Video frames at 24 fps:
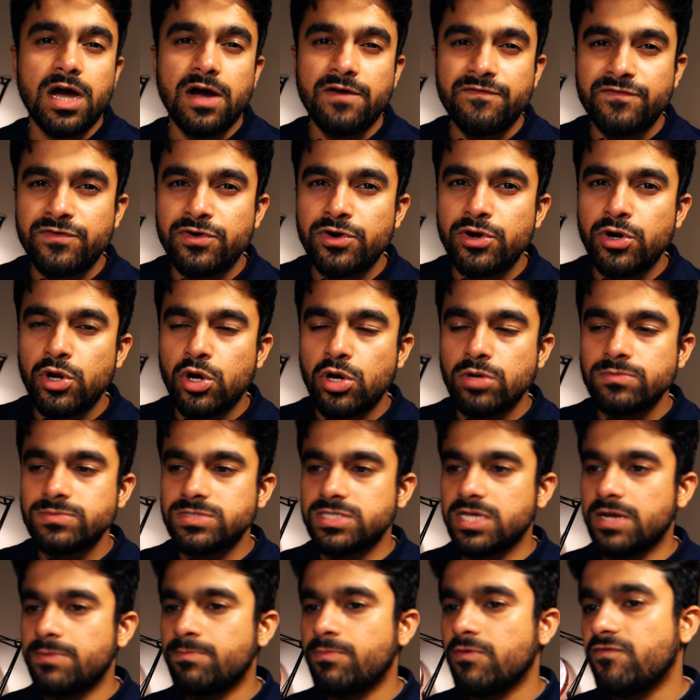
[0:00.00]
After Norms
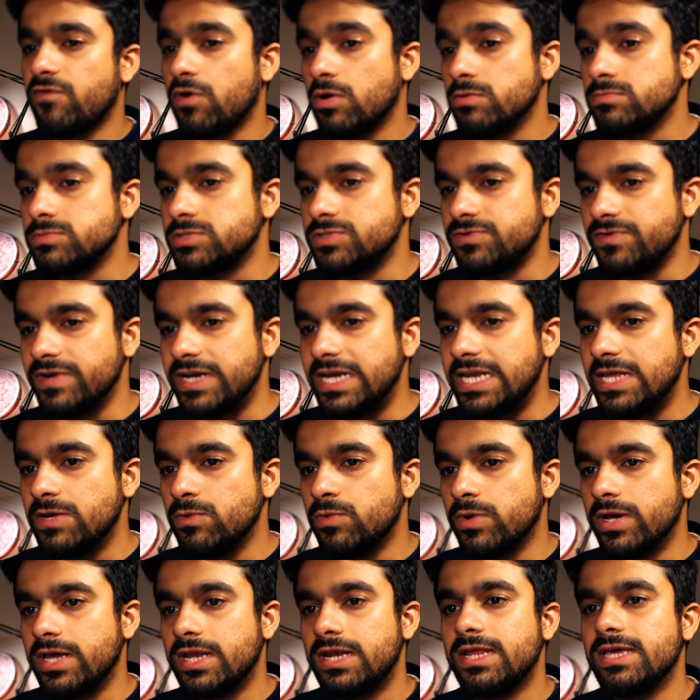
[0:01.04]
that performs really
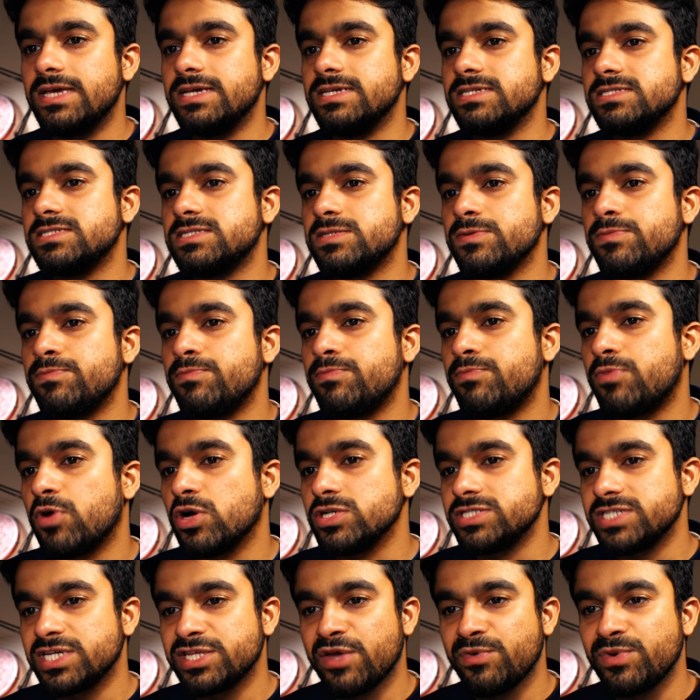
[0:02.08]
well is the
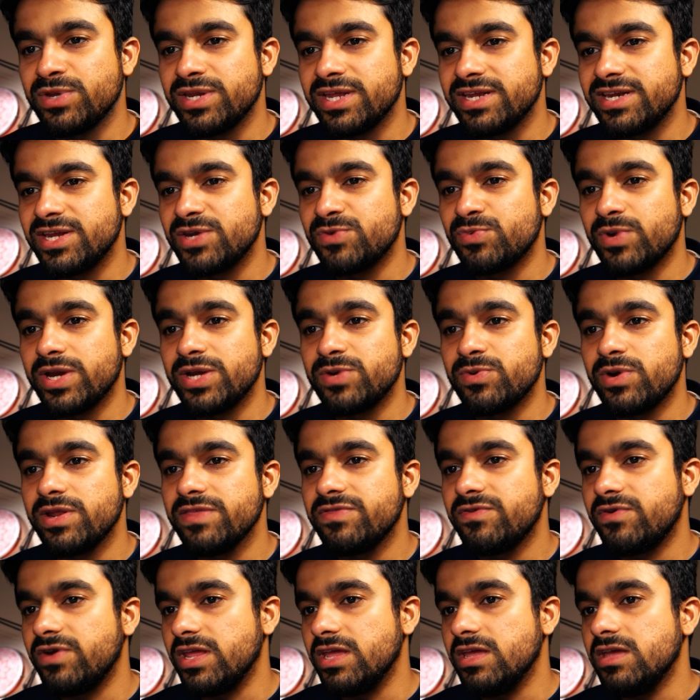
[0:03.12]
project that we did in
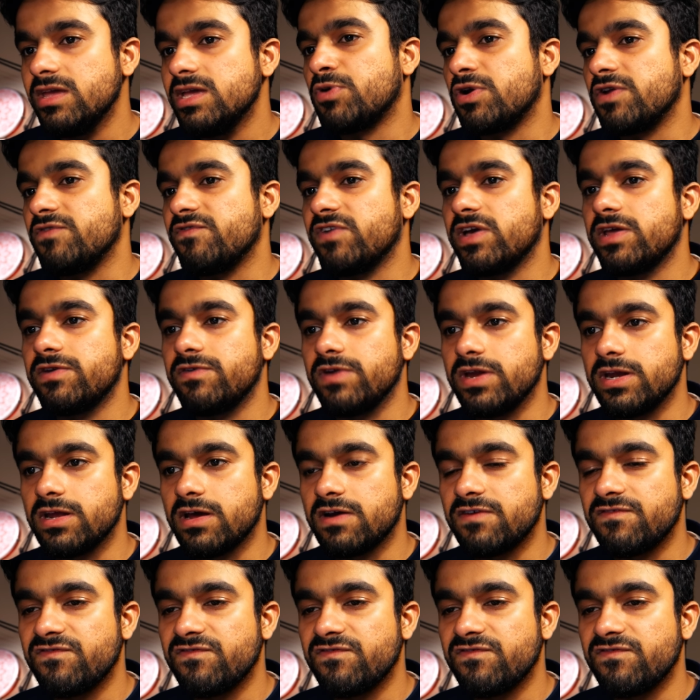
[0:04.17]
2023, Spotify Radar